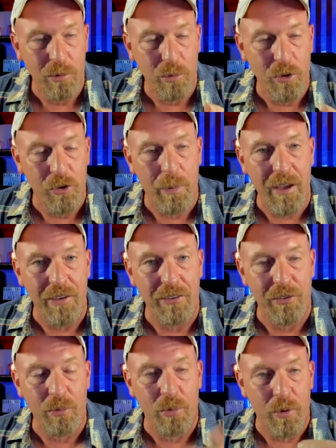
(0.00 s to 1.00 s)
was
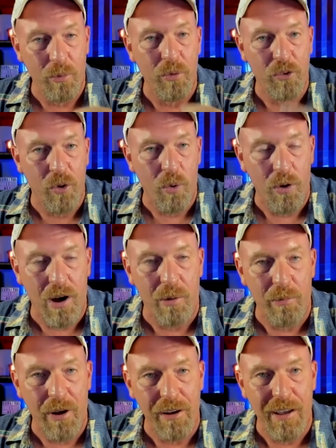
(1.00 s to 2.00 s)
based what was going
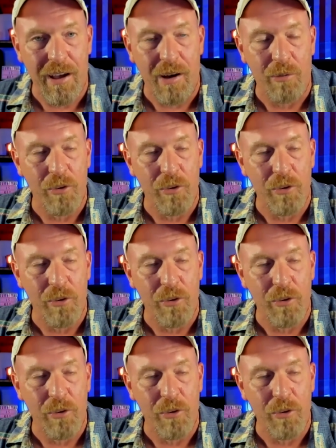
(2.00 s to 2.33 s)
on right now